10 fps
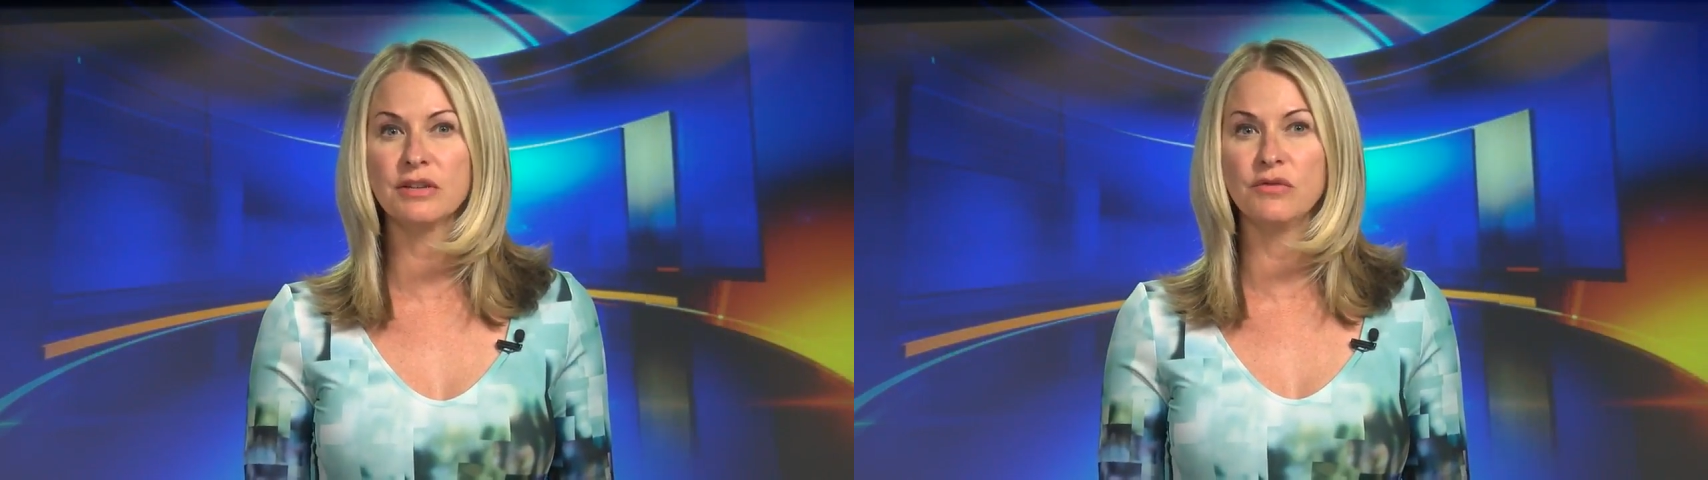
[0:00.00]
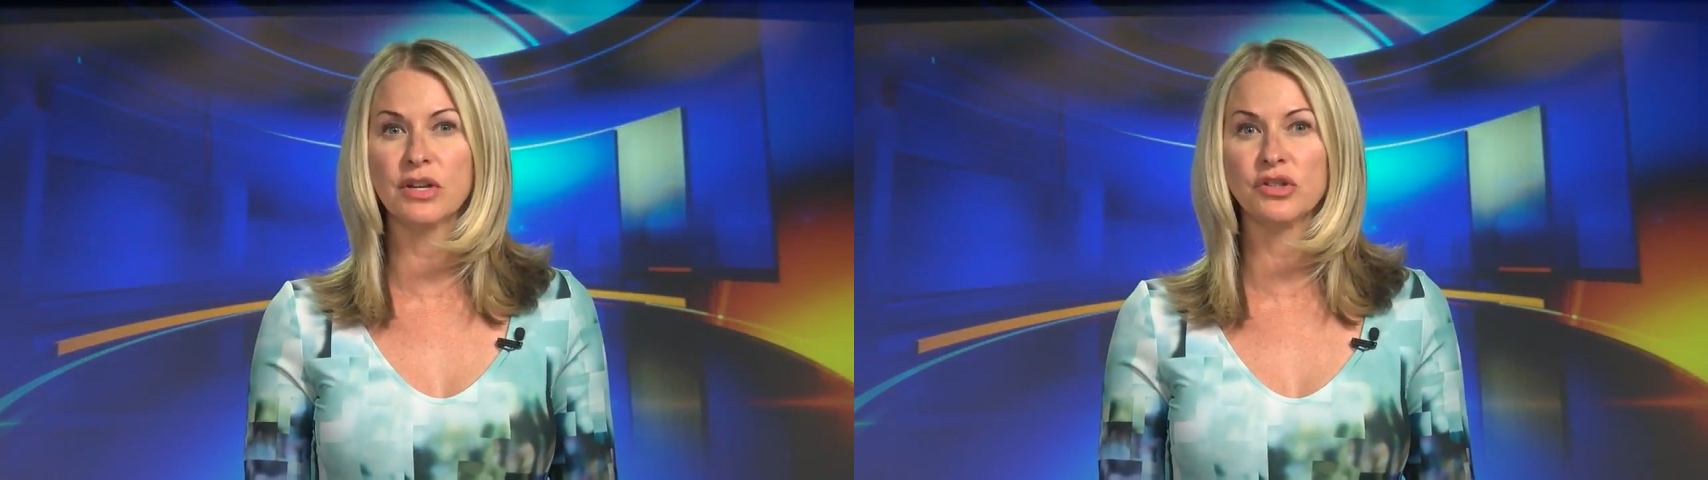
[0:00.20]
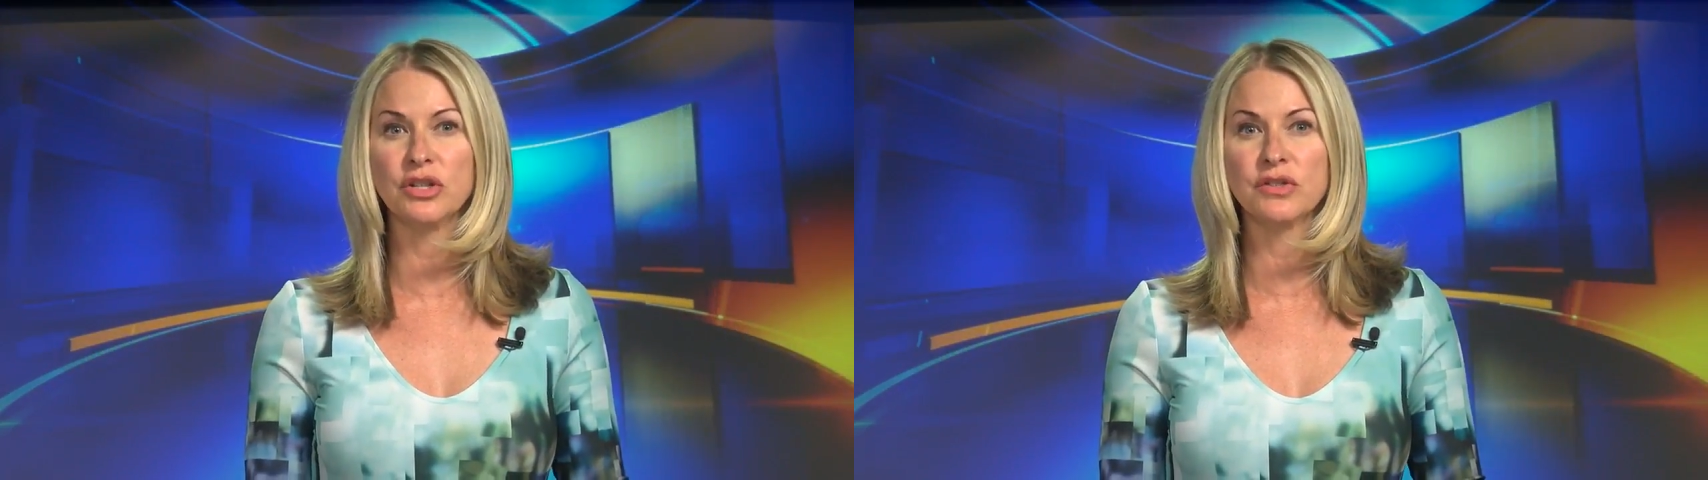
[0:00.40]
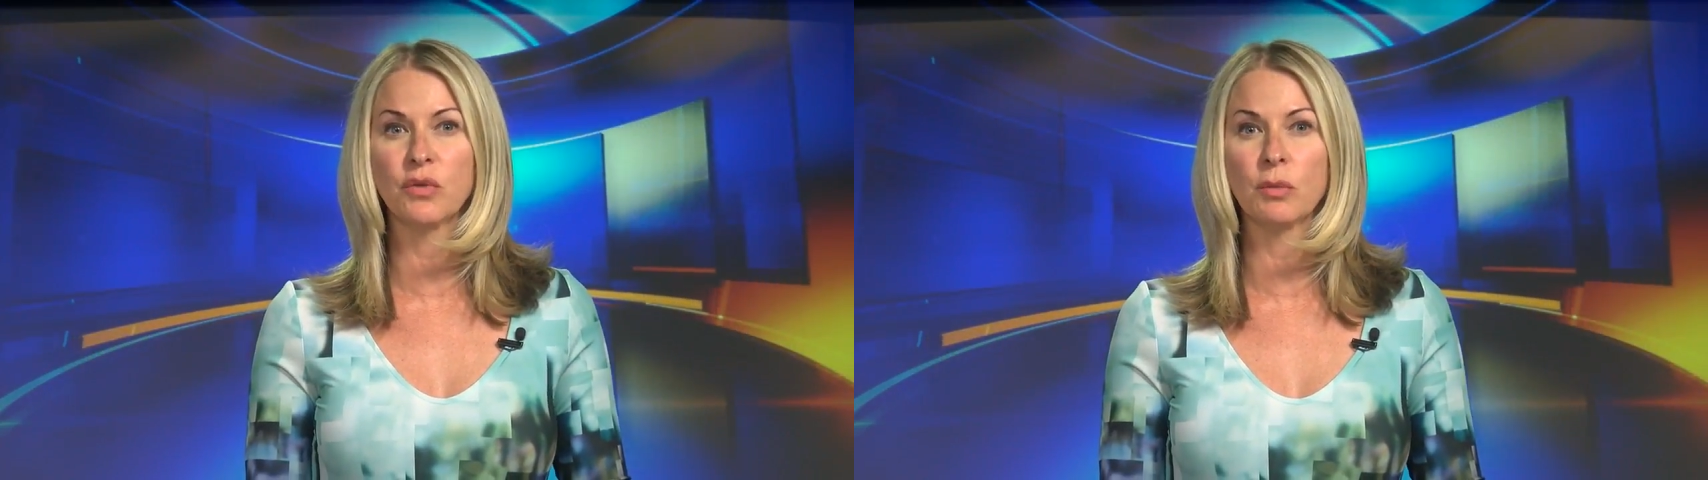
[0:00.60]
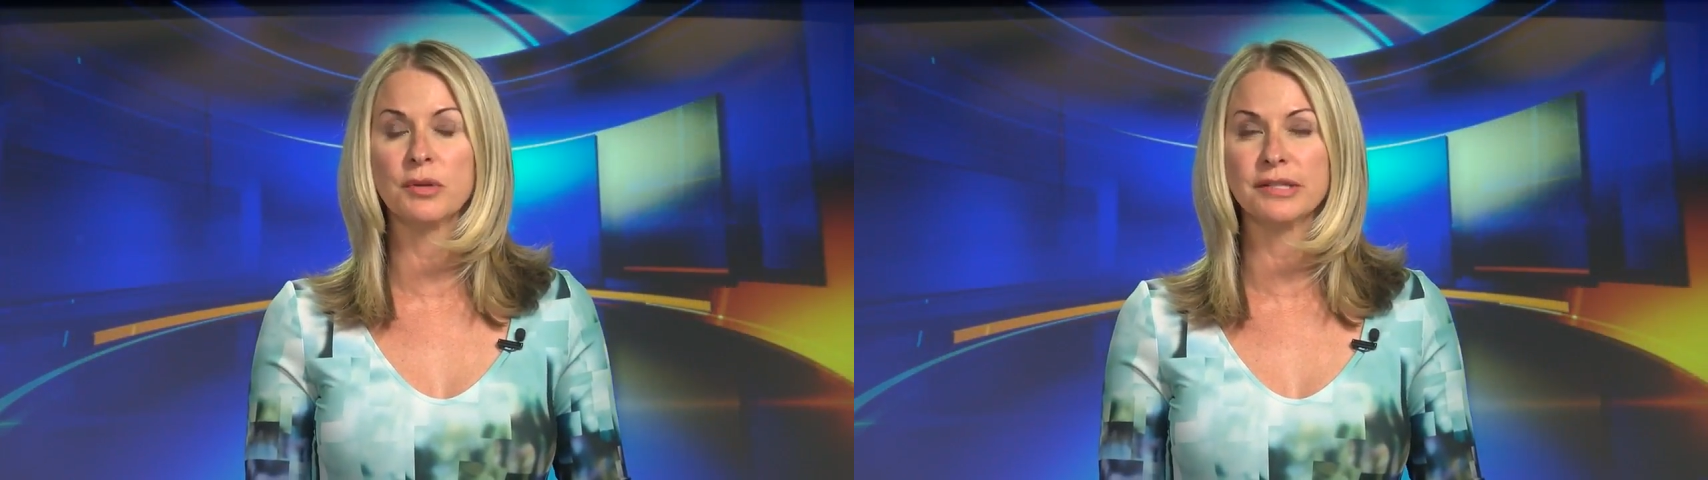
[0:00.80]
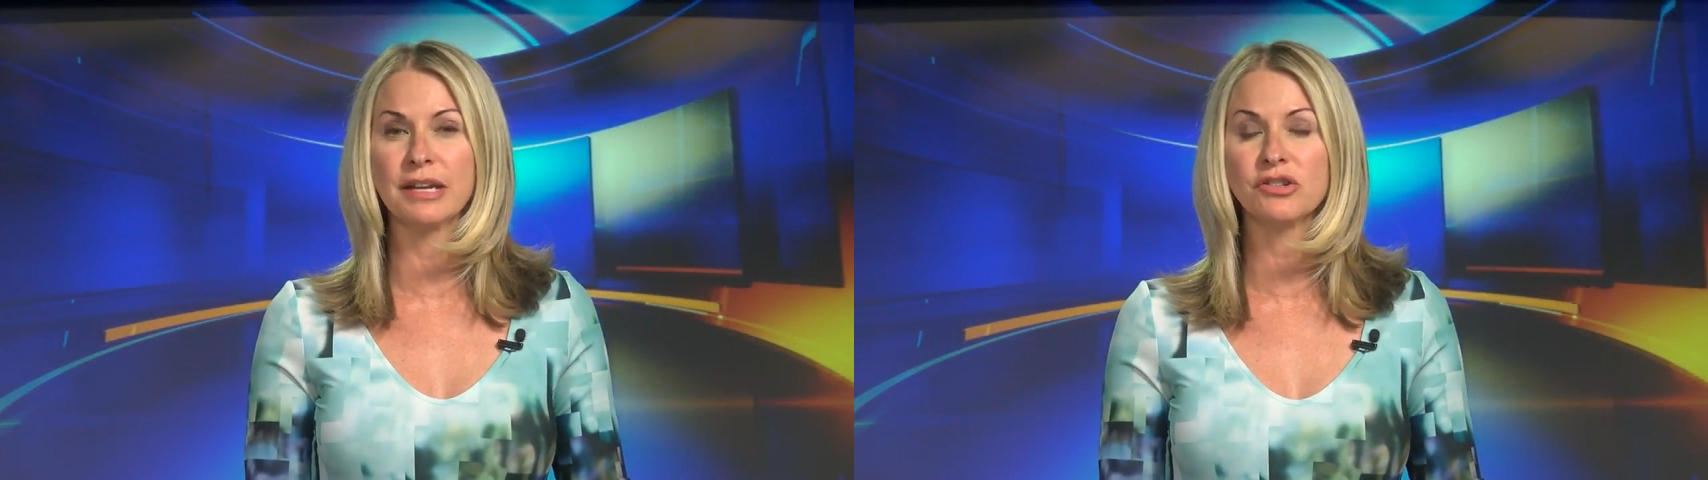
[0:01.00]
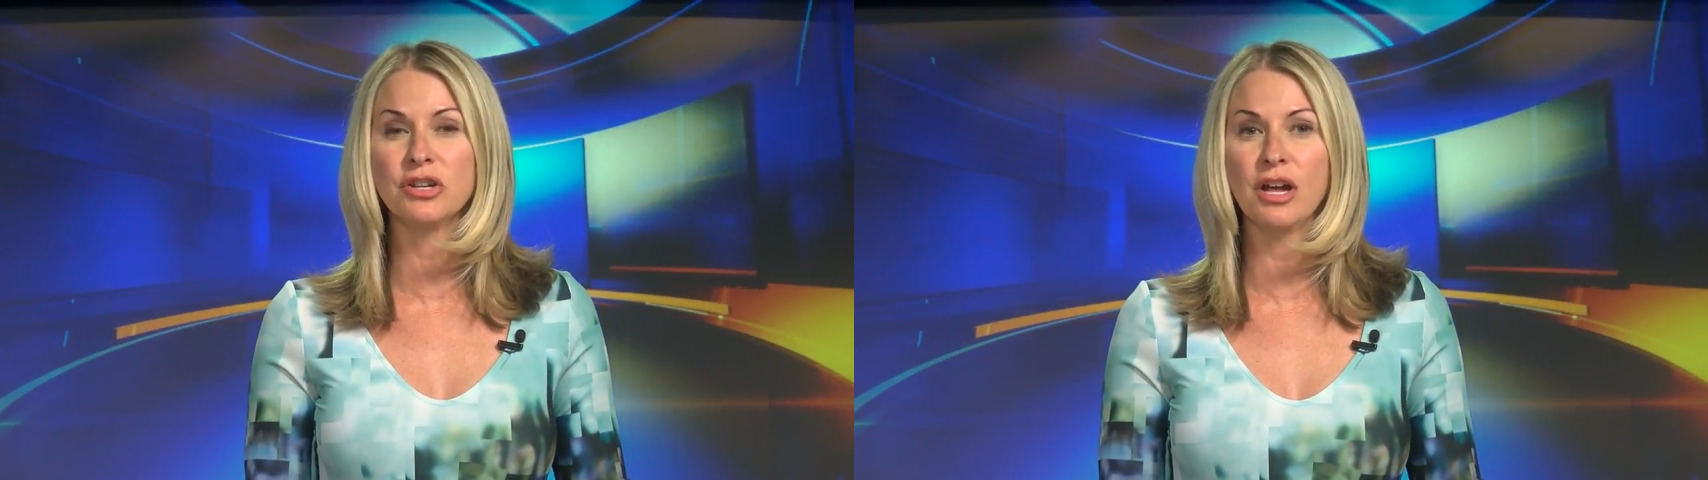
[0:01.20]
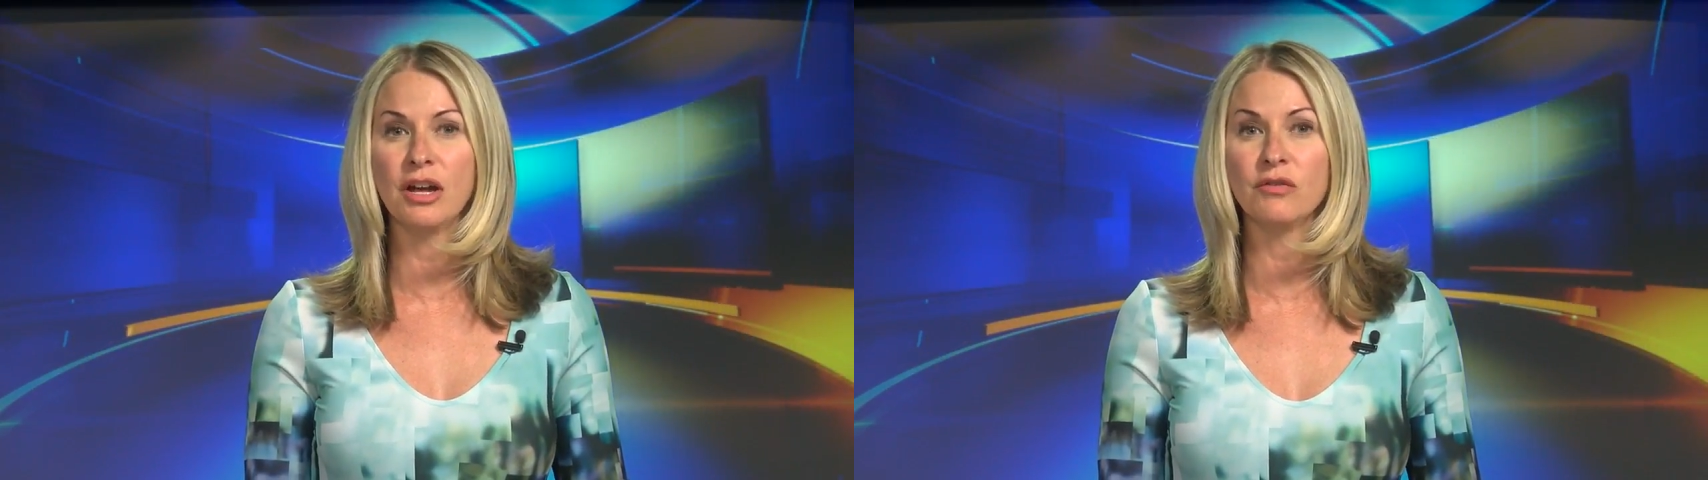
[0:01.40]
convictions for
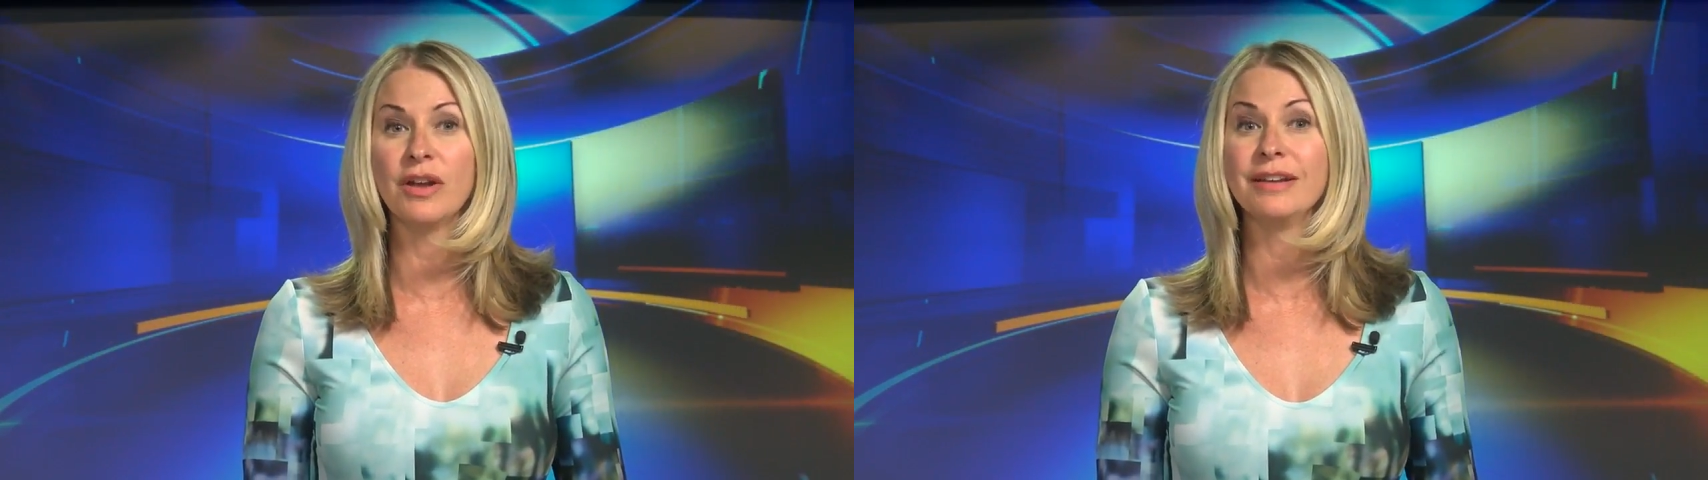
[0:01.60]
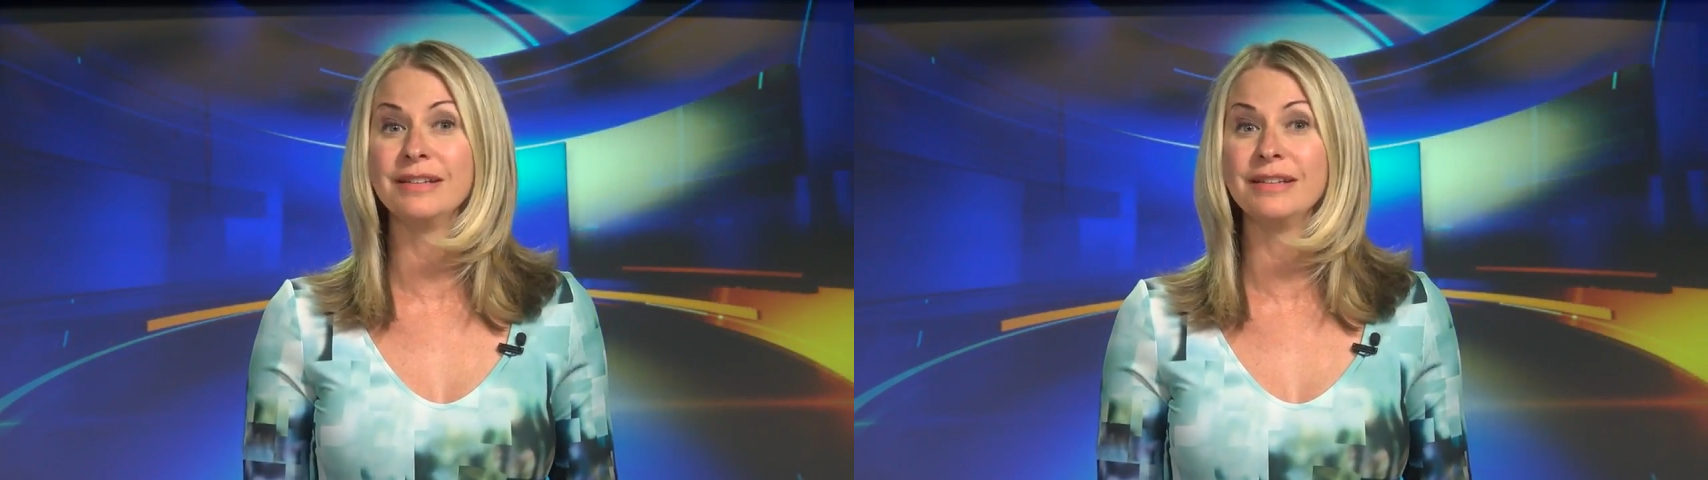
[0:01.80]
possession of